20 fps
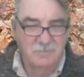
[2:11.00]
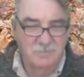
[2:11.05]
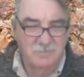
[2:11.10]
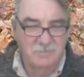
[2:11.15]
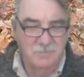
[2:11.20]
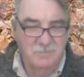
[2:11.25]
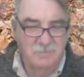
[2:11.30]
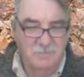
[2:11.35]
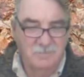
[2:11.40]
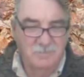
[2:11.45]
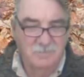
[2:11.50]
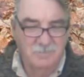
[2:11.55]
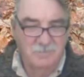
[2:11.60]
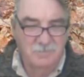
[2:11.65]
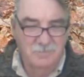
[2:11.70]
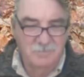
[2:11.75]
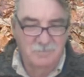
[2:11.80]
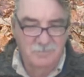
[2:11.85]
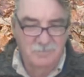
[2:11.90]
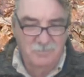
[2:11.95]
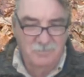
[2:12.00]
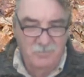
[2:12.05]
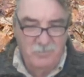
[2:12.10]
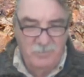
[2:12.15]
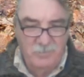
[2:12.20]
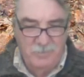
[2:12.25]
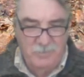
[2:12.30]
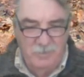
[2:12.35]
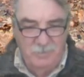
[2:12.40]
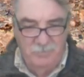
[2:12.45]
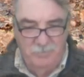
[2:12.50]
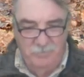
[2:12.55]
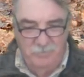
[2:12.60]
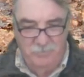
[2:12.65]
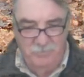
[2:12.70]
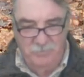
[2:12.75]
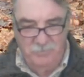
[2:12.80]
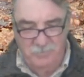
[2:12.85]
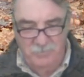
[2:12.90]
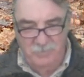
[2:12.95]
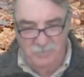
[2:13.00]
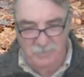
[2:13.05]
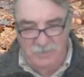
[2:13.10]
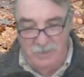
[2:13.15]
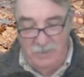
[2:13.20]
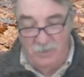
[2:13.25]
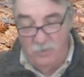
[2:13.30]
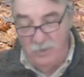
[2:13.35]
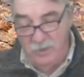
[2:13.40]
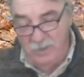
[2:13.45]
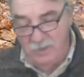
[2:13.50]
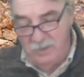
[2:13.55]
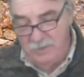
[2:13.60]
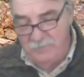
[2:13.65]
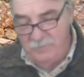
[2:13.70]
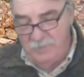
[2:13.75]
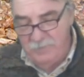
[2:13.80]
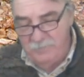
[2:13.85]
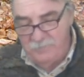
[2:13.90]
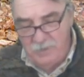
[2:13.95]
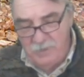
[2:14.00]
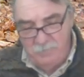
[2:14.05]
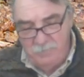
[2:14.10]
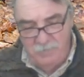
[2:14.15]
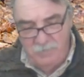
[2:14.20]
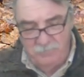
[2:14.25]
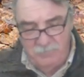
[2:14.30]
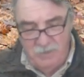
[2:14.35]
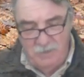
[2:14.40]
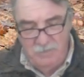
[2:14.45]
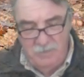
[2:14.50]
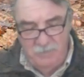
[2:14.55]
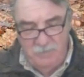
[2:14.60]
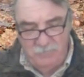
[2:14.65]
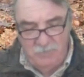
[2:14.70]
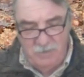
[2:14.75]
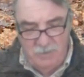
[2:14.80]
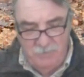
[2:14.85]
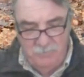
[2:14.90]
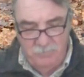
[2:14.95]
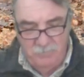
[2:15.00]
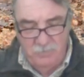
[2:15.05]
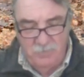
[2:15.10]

lead safe. Does that make? Does that kind of? Yeah. well, if, if they if they if they